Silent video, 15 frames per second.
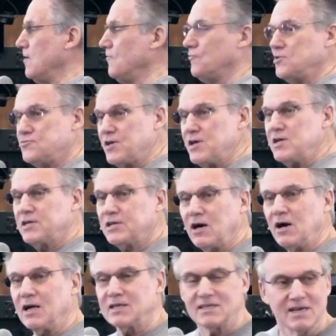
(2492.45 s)
Everything
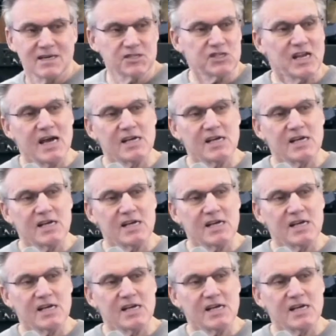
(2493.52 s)
God does,